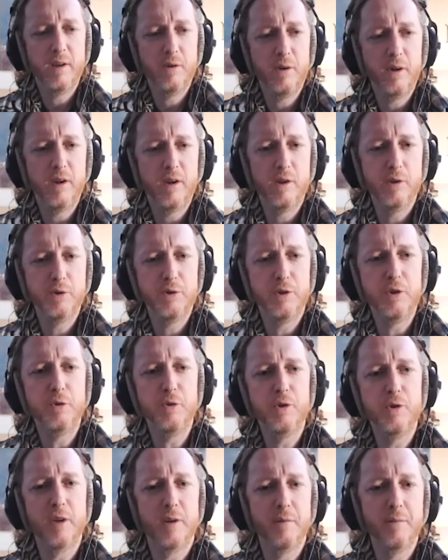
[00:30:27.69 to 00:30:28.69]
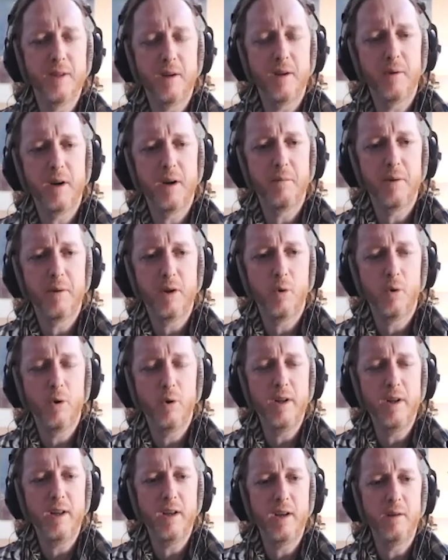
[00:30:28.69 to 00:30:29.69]
He'll, yeah. he'll do something when I'm
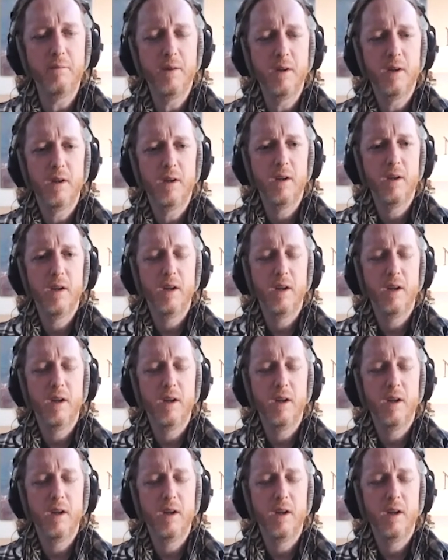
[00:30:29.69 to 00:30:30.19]
recording him,